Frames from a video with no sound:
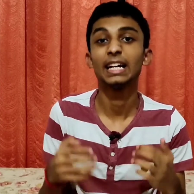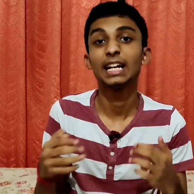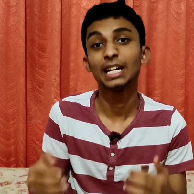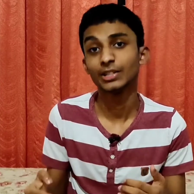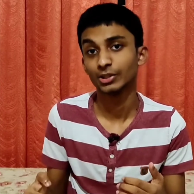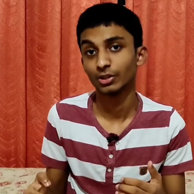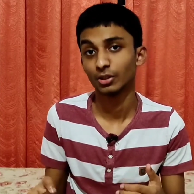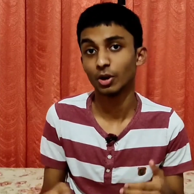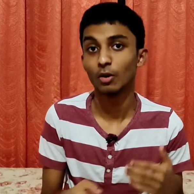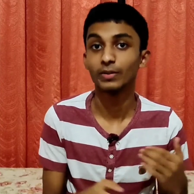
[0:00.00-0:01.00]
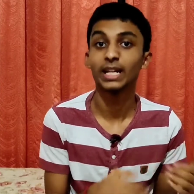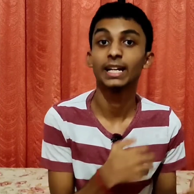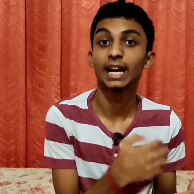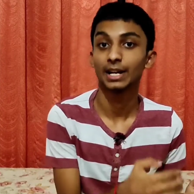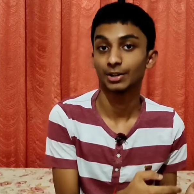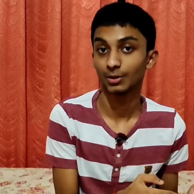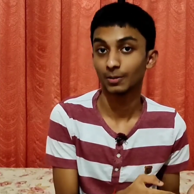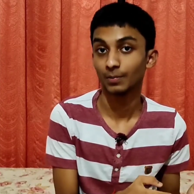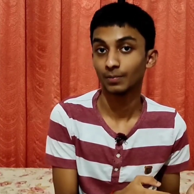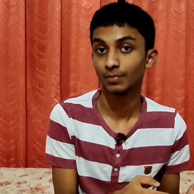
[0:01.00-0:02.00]
nature of that character,
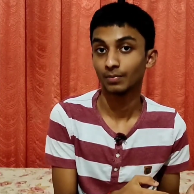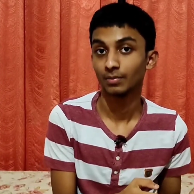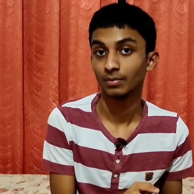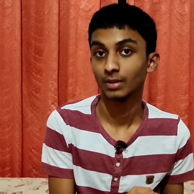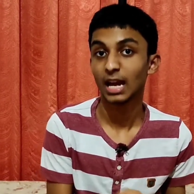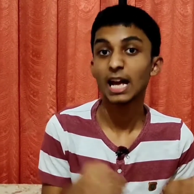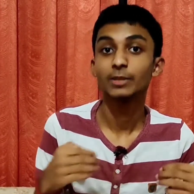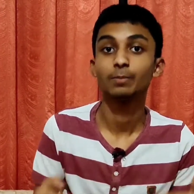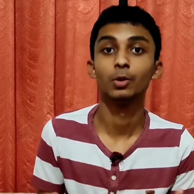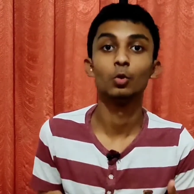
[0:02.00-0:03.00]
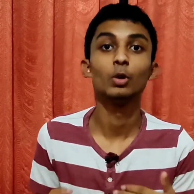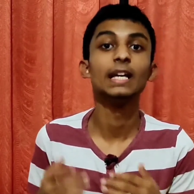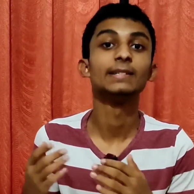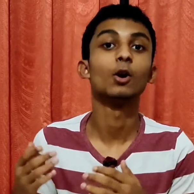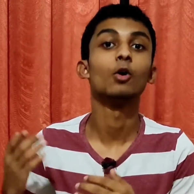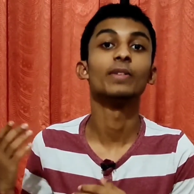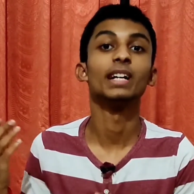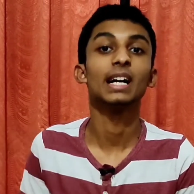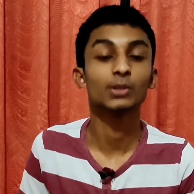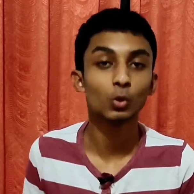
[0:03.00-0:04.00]
as blue is often
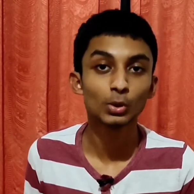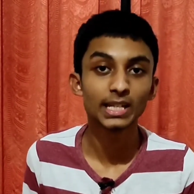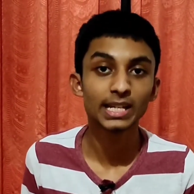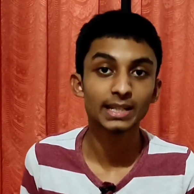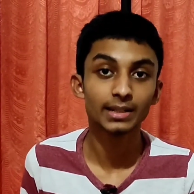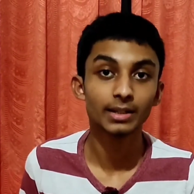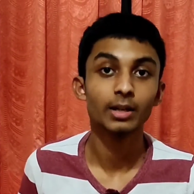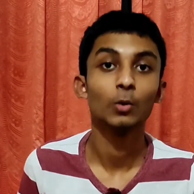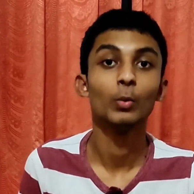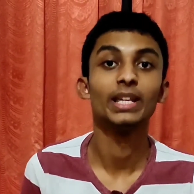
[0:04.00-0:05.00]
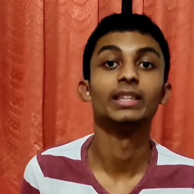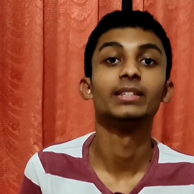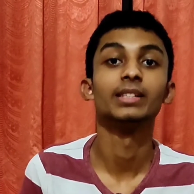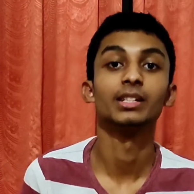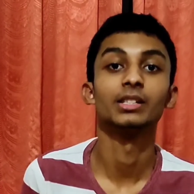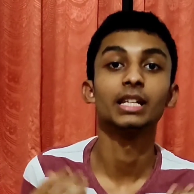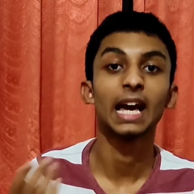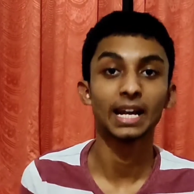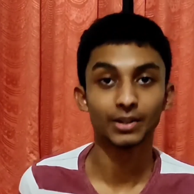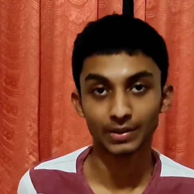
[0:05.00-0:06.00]
associated with such
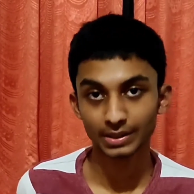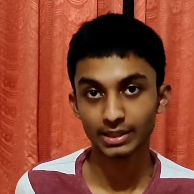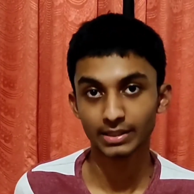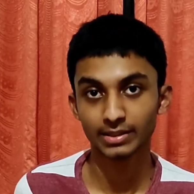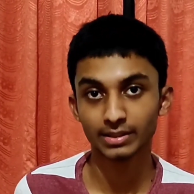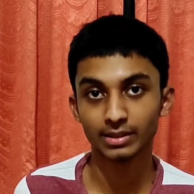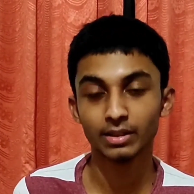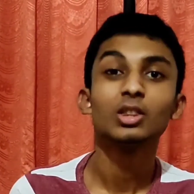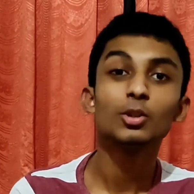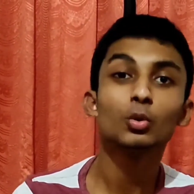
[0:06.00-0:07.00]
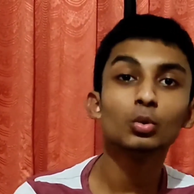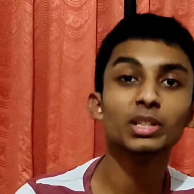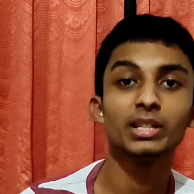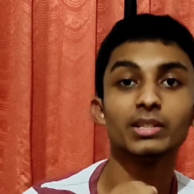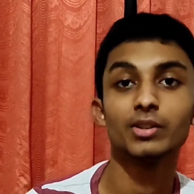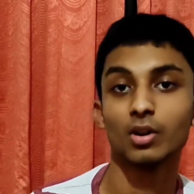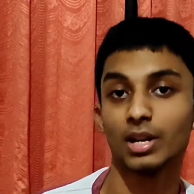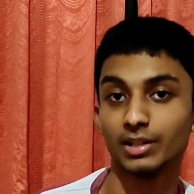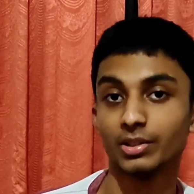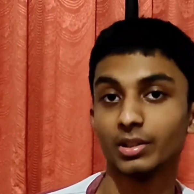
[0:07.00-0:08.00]
characteristics. Through this
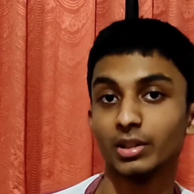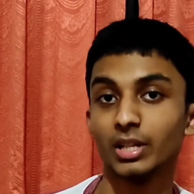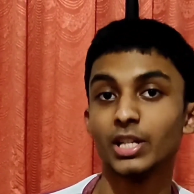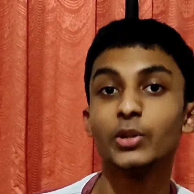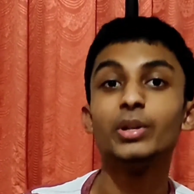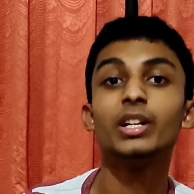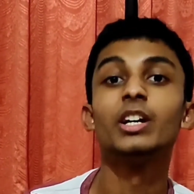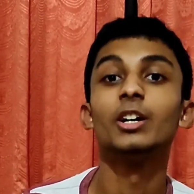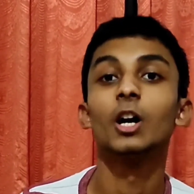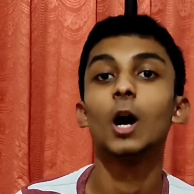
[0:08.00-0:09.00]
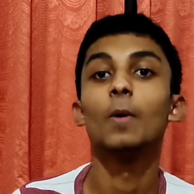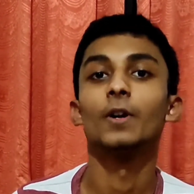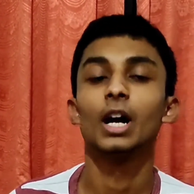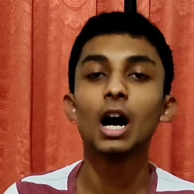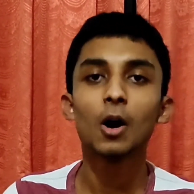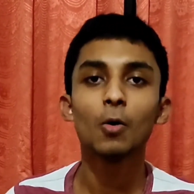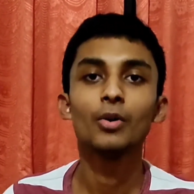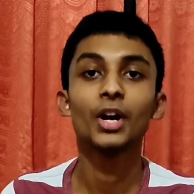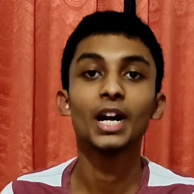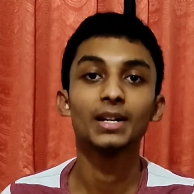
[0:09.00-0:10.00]
knowledge, you learn about how
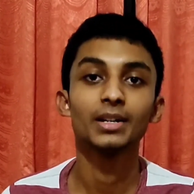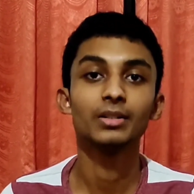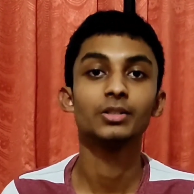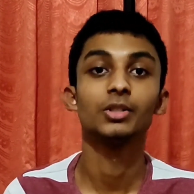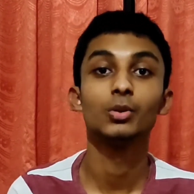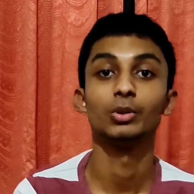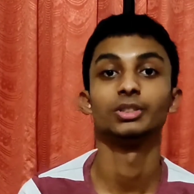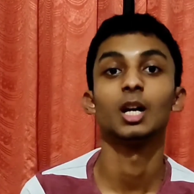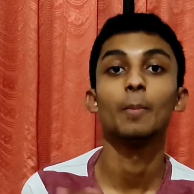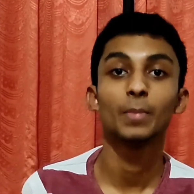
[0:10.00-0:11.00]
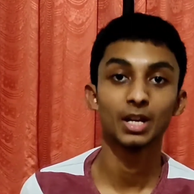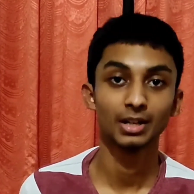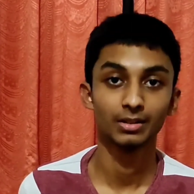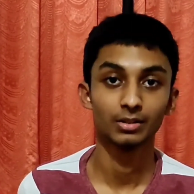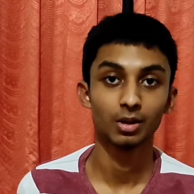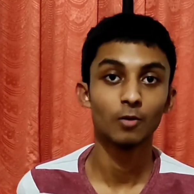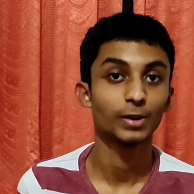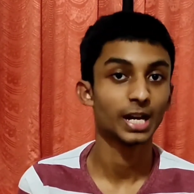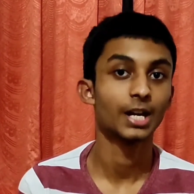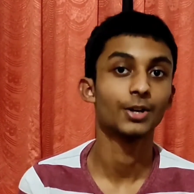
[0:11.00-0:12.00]
writers choose the appearance of a
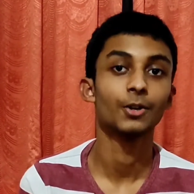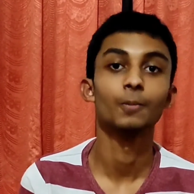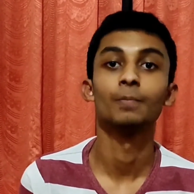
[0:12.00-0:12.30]
character.